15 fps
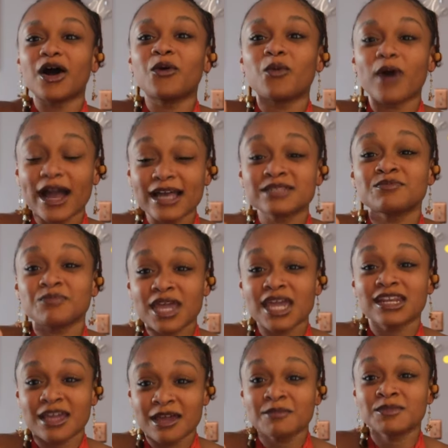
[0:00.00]
a wise
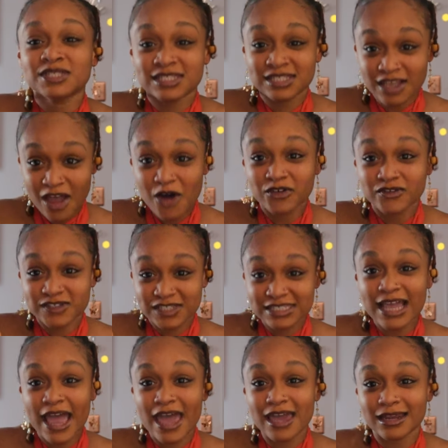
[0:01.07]
man himself
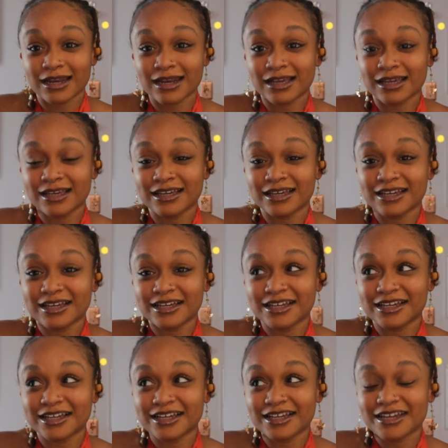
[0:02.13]
said,
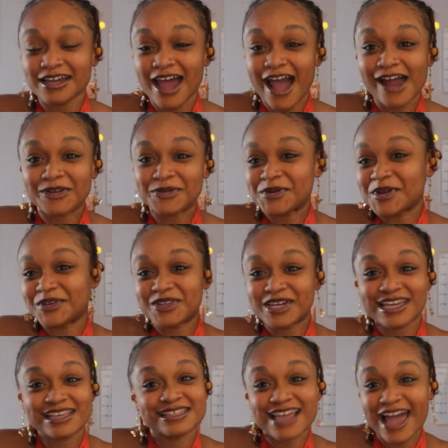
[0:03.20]
I don't know
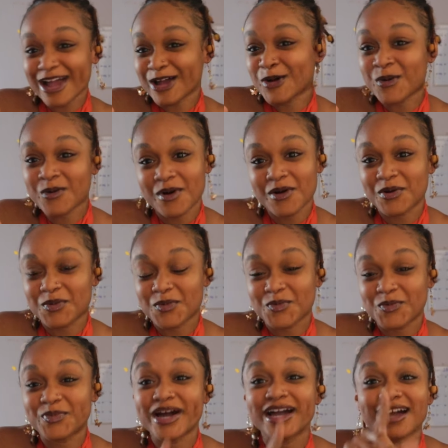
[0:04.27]
the exact quote,
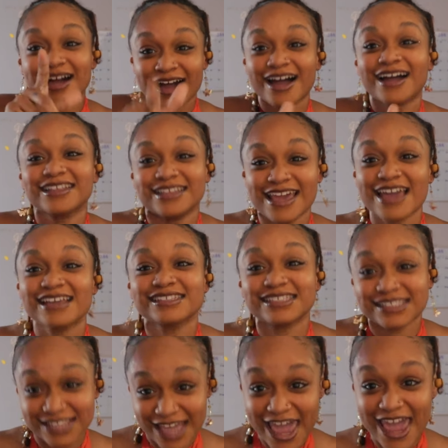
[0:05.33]
but Kanye
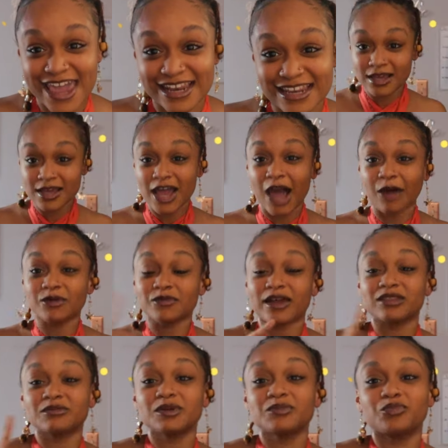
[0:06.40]
said, I would
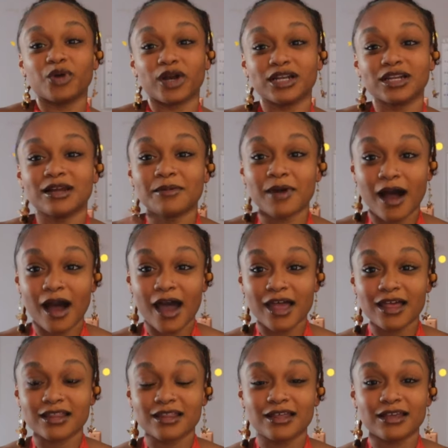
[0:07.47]
rather be burning up
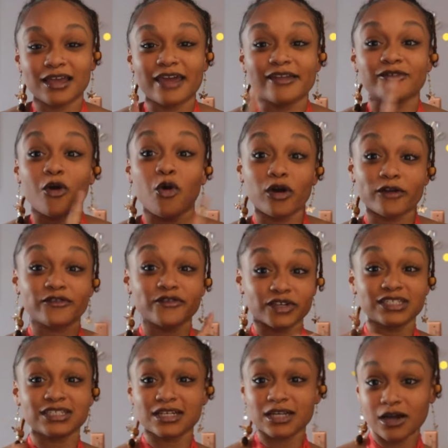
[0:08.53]
hot and or
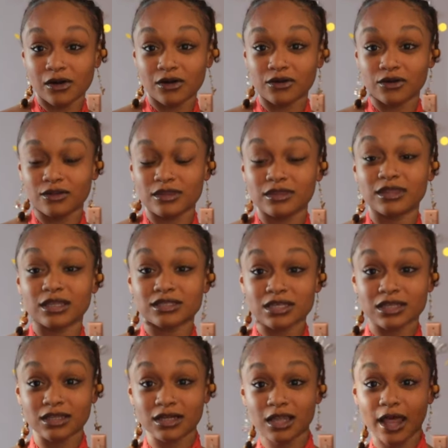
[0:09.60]
freezing cold than
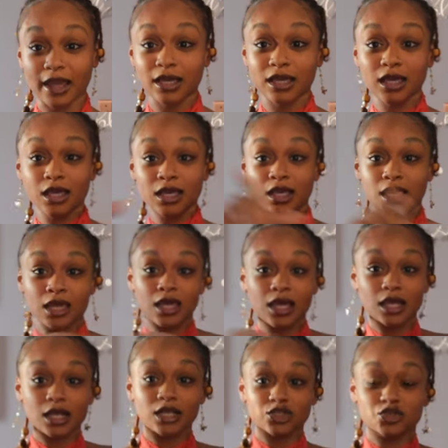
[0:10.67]
to look like
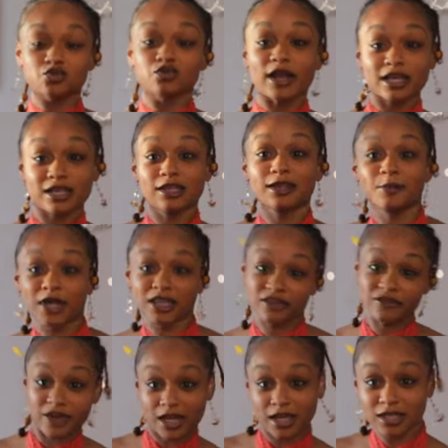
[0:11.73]
you regular
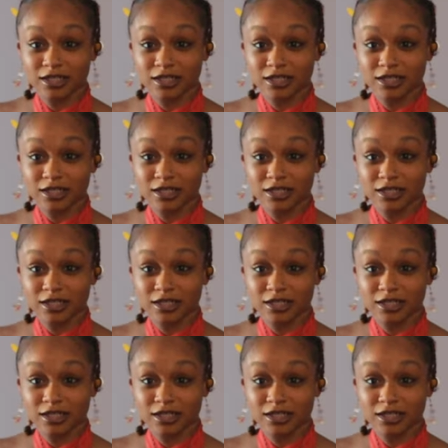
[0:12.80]
mother.